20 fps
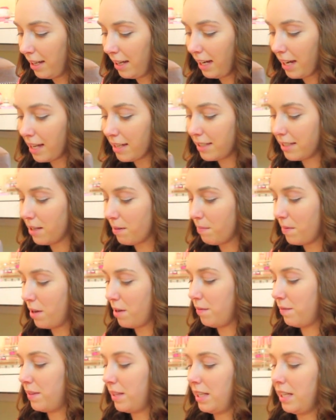I got some
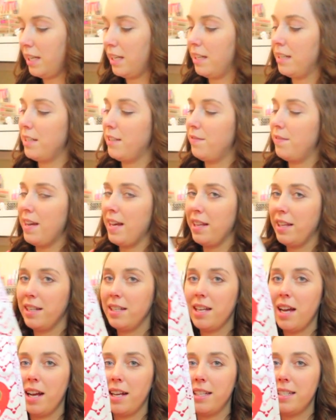of these
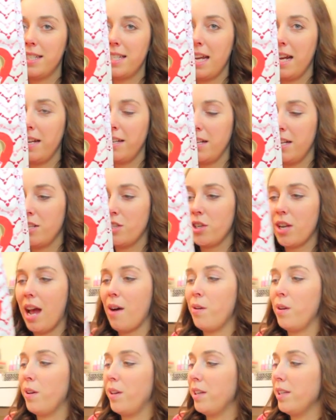Valentine's Day dish
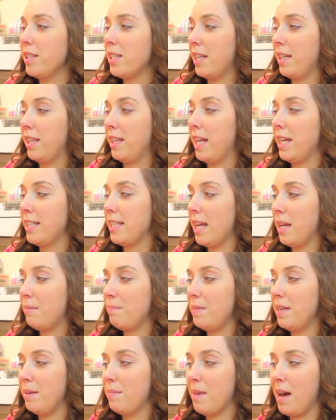towels and they say
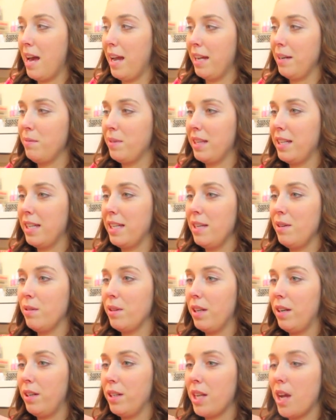"Be Mine" with the
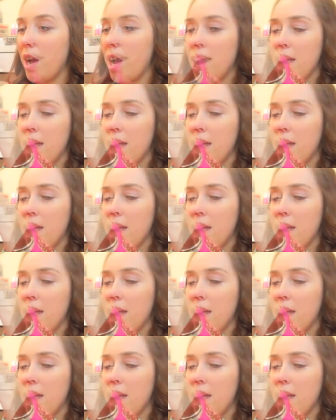cute little dog.